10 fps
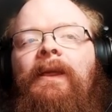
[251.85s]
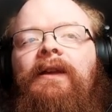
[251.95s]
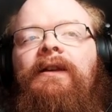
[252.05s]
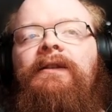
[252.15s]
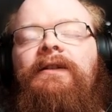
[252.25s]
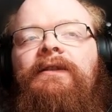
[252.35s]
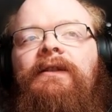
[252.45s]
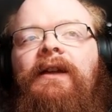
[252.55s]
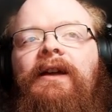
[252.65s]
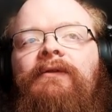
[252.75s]
He doesn't
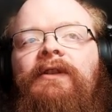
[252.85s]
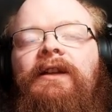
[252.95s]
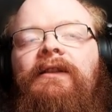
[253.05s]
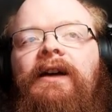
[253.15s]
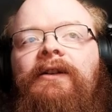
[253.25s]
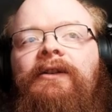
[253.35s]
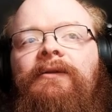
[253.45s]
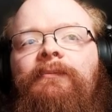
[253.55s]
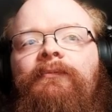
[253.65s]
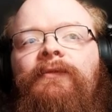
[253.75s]
have any ladder,
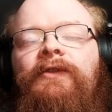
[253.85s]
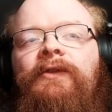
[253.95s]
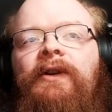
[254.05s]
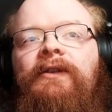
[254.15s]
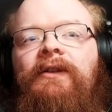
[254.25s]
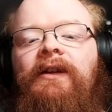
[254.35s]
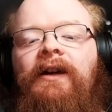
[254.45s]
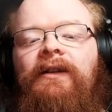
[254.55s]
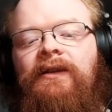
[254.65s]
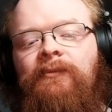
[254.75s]
so I could
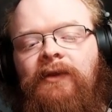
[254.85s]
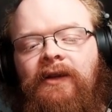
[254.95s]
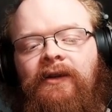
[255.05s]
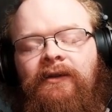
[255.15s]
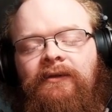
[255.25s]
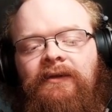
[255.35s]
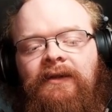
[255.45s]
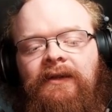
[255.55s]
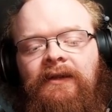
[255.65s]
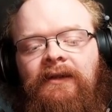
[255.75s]
cut him here
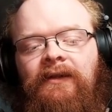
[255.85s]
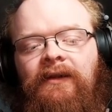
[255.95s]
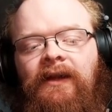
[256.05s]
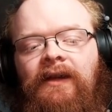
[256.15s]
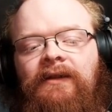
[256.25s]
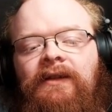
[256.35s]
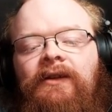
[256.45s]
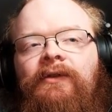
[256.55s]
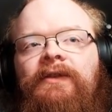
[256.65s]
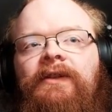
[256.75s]
and
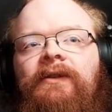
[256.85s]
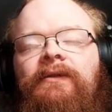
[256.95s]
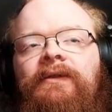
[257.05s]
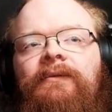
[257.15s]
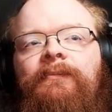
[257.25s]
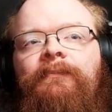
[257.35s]
kill the stones.